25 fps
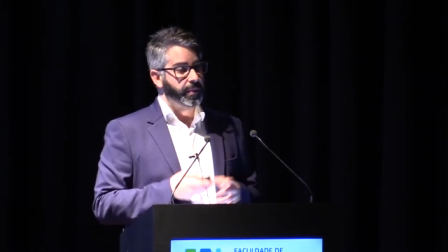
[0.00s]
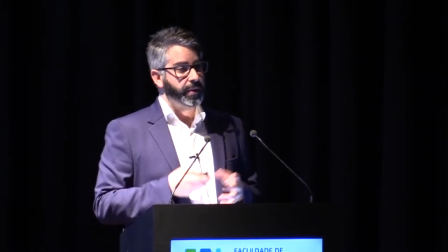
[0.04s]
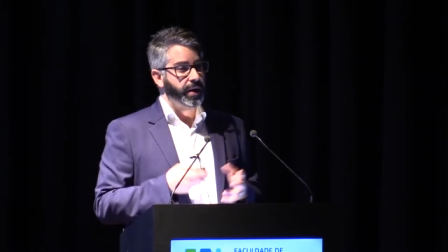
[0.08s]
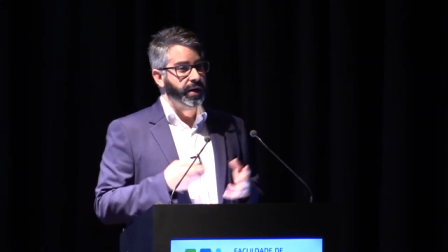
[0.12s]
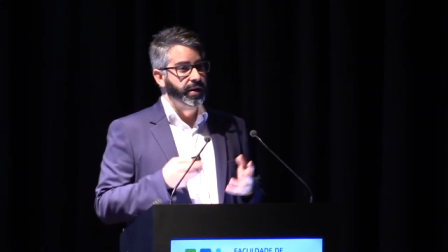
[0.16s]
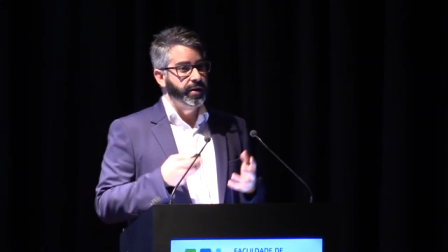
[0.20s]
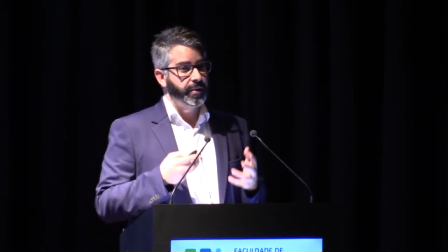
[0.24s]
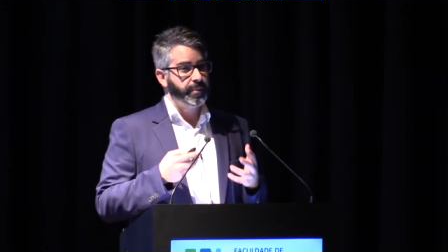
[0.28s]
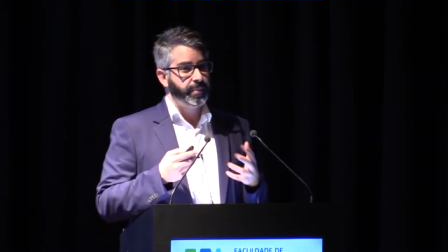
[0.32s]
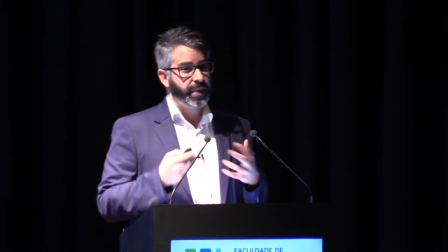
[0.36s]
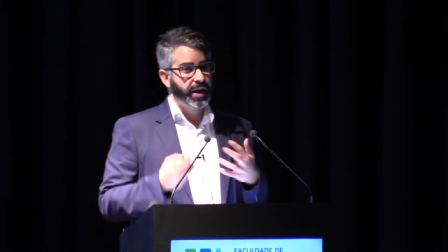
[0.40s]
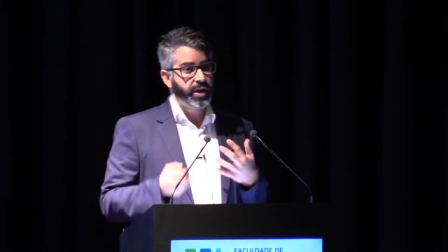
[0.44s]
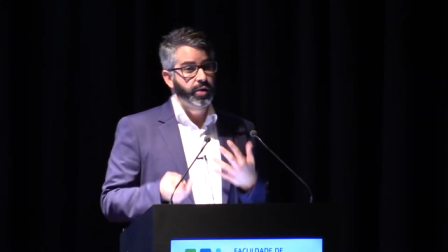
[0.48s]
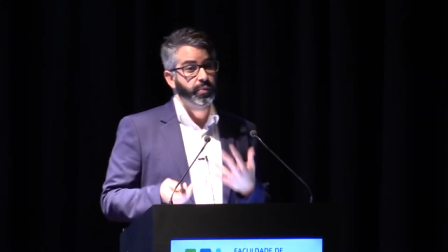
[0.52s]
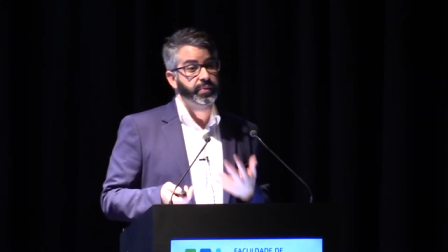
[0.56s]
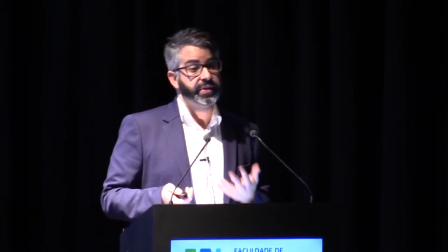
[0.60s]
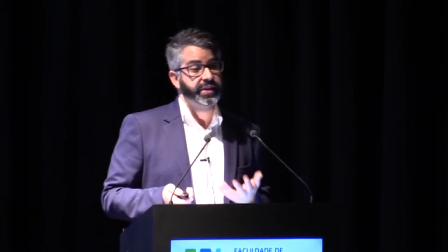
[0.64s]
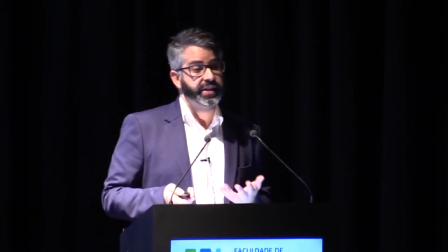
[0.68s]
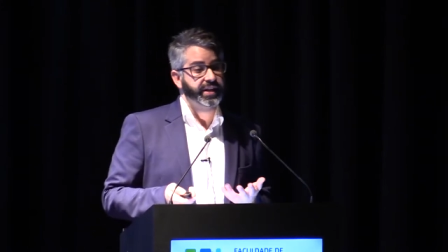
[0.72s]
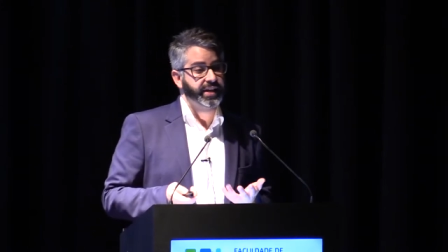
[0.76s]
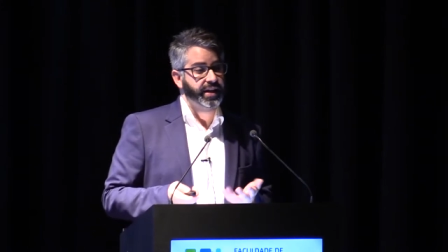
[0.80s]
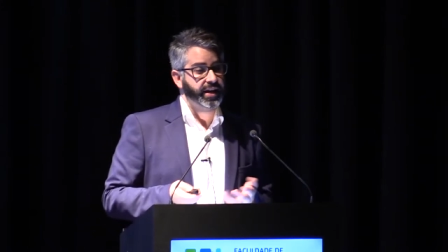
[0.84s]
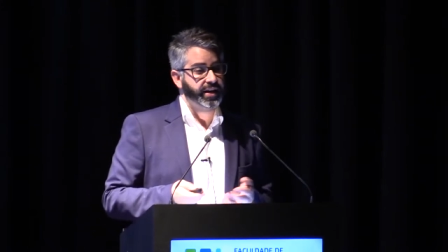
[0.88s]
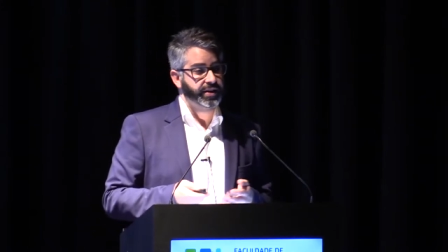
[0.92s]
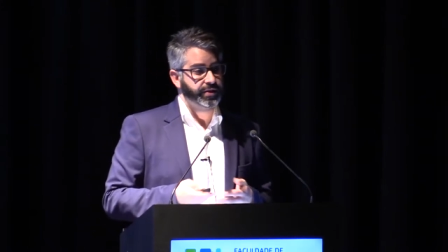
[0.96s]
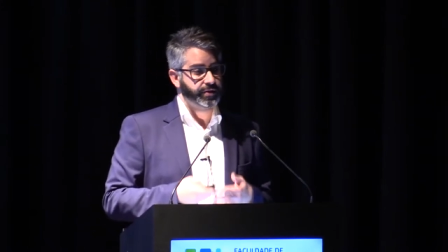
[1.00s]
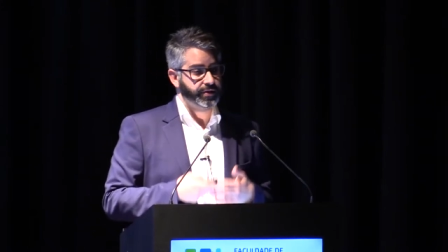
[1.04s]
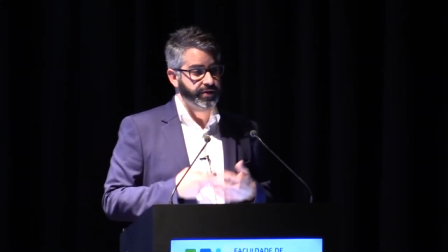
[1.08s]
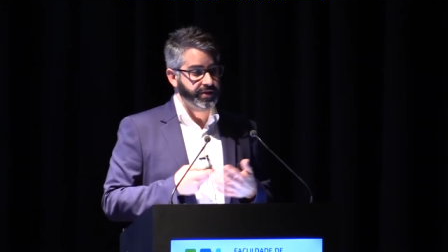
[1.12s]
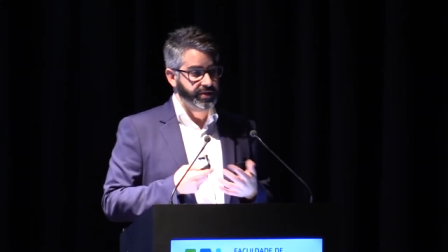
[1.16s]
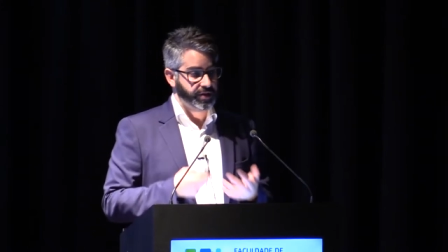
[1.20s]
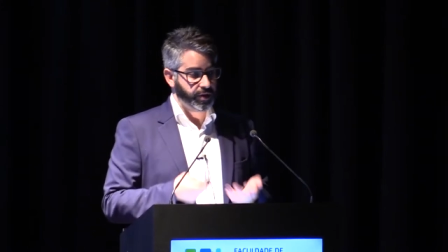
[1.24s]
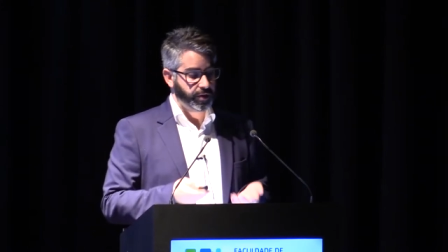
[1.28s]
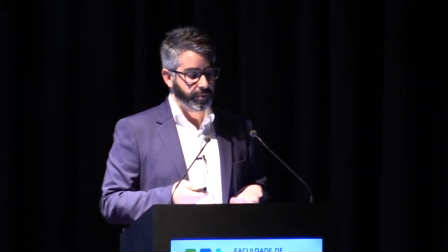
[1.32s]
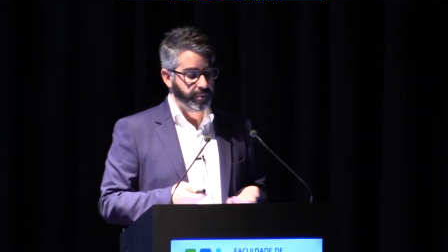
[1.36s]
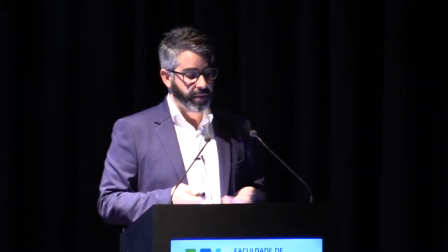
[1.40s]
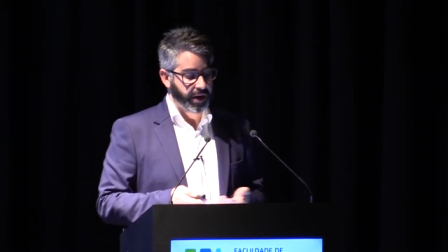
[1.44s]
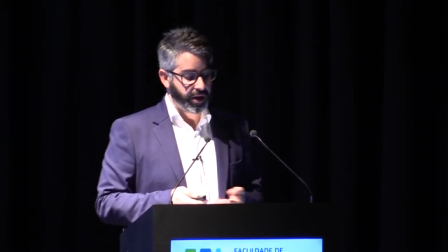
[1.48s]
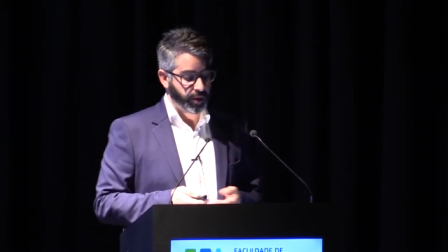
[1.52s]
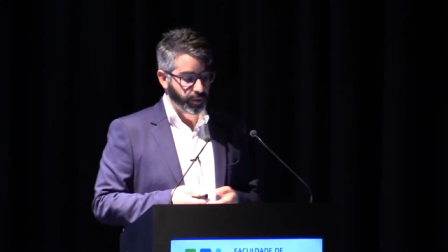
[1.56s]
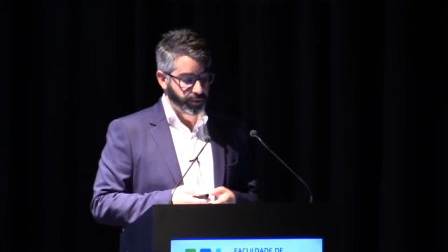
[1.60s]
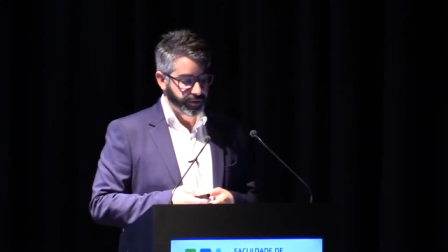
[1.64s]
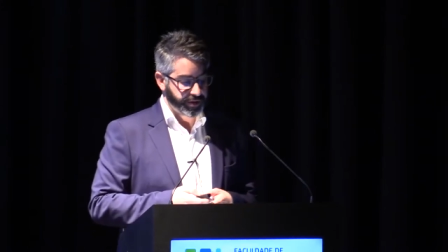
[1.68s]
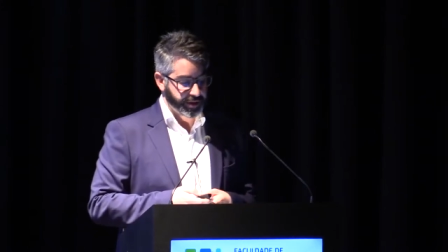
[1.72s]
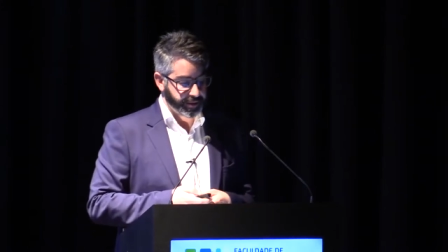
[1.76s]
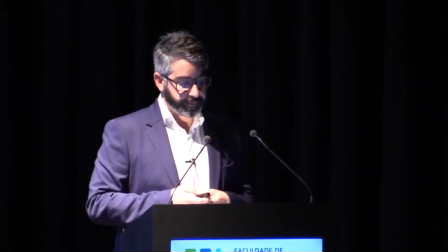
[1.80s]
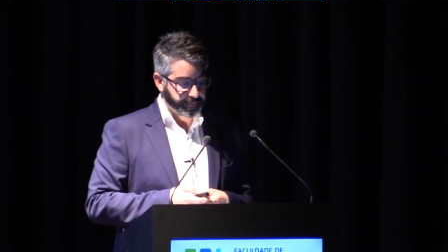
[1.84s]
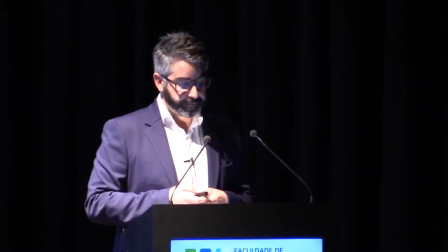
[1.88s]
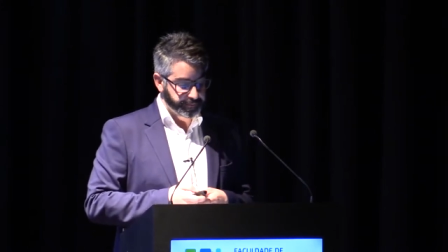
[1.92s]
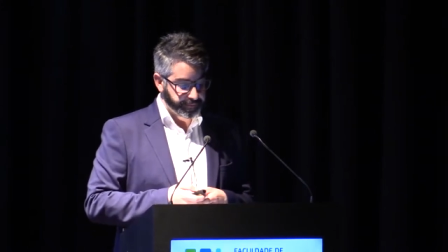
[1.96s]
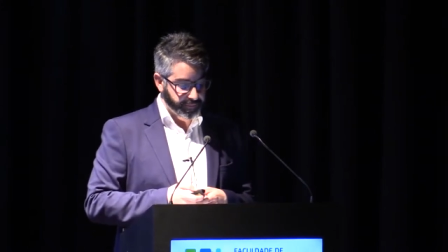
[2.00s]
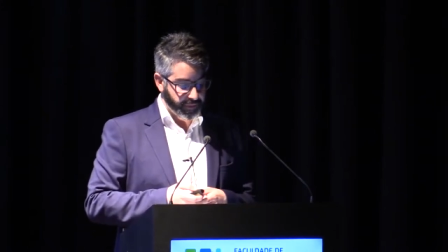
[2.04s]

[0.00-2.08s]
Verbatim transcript: bioindicators on biota.